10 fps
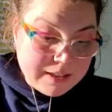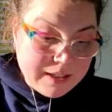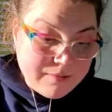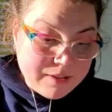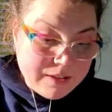
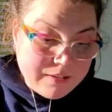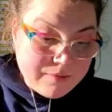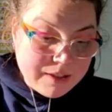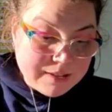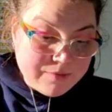even if
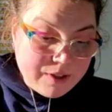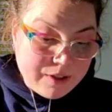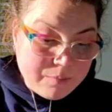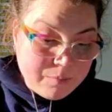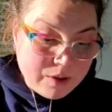it is
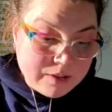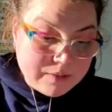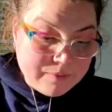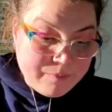very important.